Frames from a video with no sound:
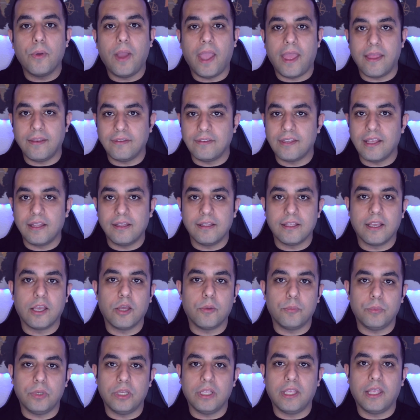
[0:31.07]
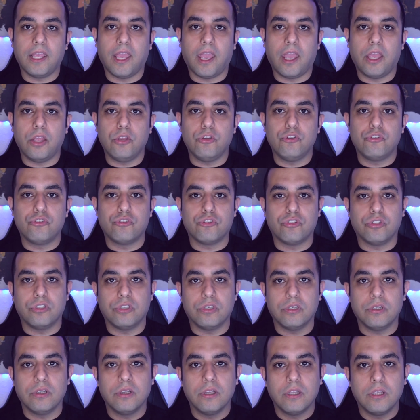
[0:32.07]
and
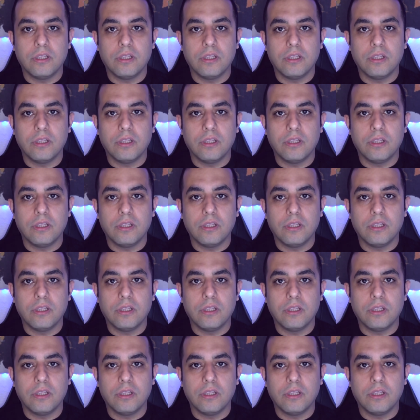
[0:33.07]
telecommunication